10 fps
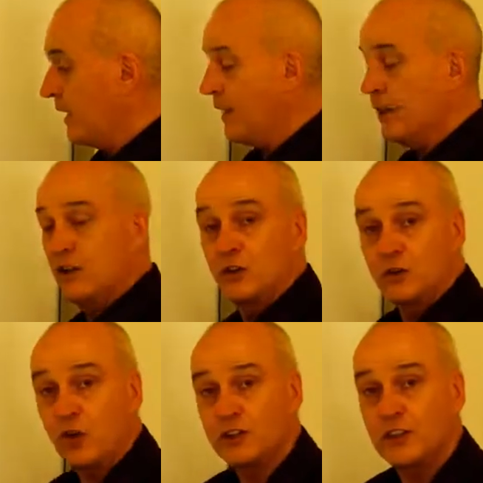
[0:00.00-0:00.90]
here is
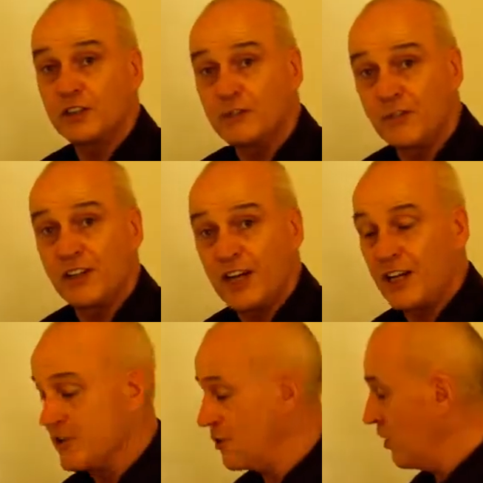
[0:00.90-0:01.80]
costing us
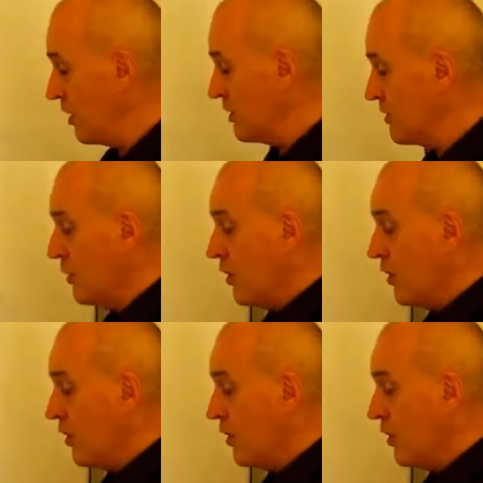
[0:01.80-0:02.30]
$50,000.